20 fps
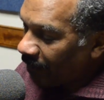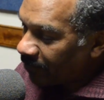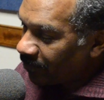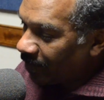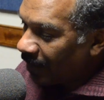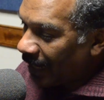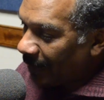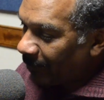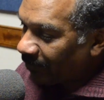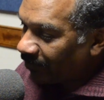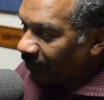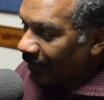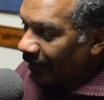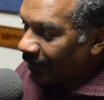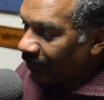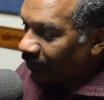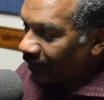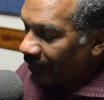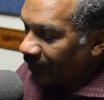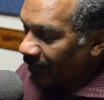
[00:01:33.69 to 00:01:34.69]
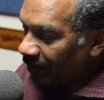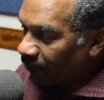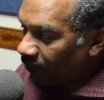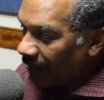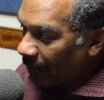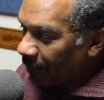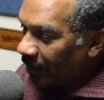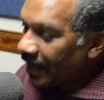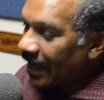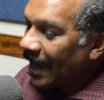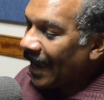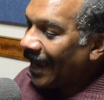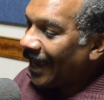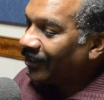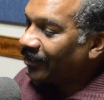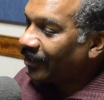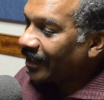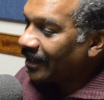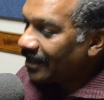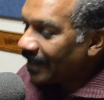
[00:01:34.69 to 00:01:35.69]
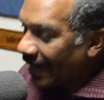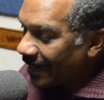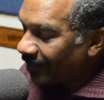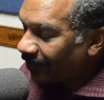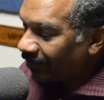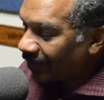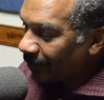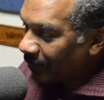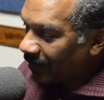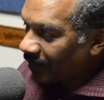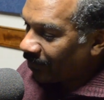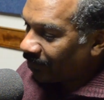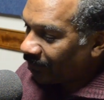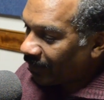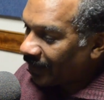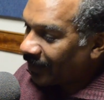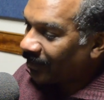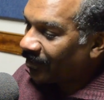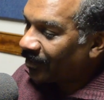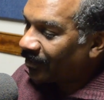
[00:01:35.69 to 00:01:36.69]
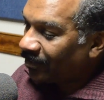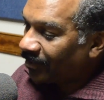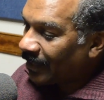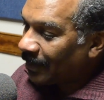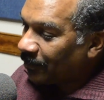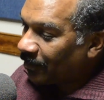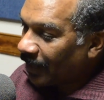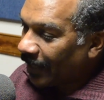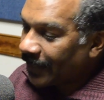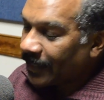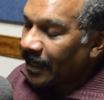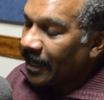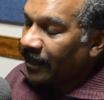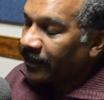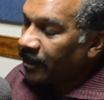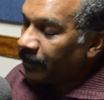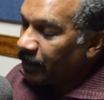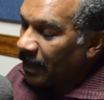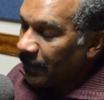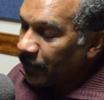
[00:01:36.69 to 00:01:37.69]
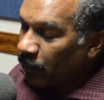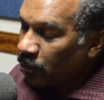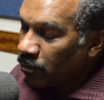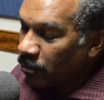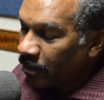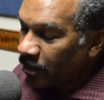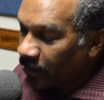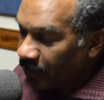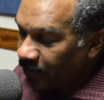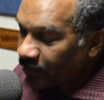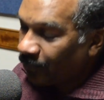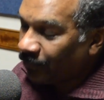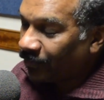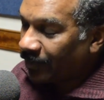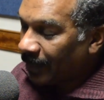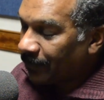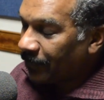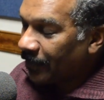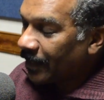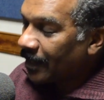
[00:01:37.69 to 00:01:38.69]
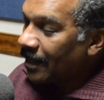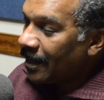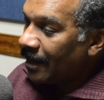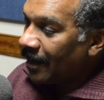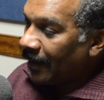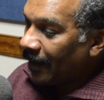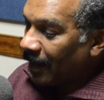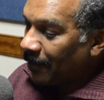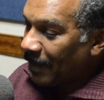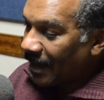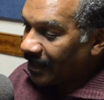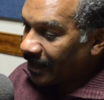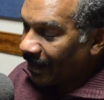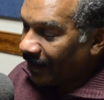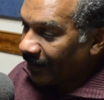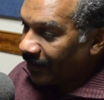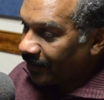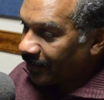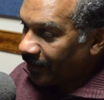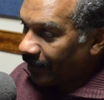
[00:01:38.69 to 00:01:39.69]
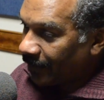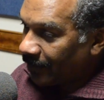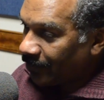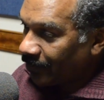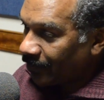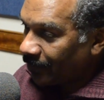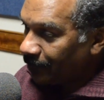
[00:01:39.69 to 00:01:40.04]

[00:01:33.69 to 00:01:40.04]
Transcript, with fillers: hundred homicides, I think, Robert, has ignited something in the city, because it seems like the people who could do something about it are out of touch.